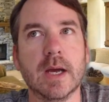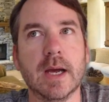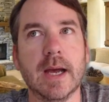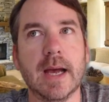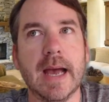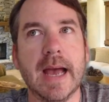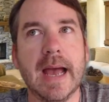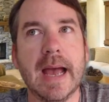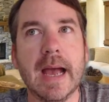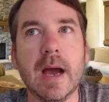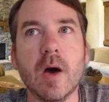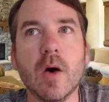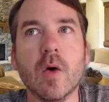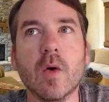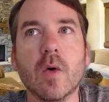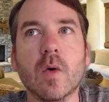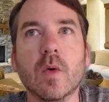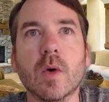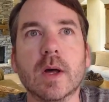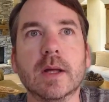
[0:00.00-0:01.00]

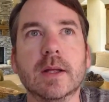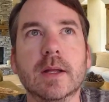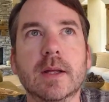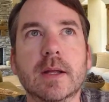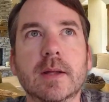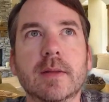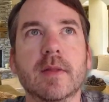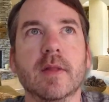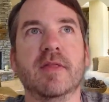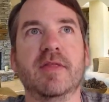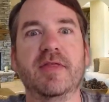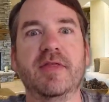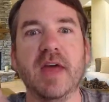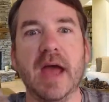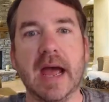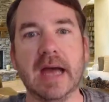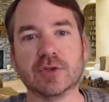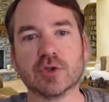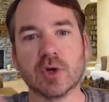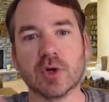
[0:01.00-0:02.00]
how
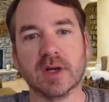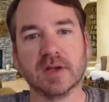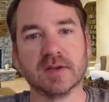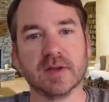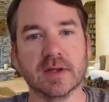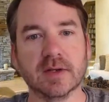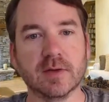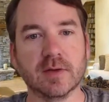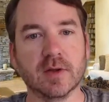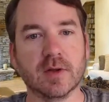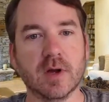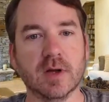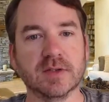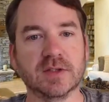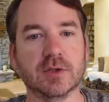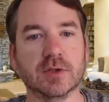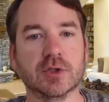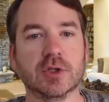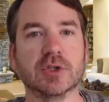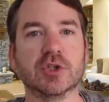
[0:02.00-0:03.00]
that translated to the
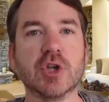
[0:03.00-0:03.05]
Constitution.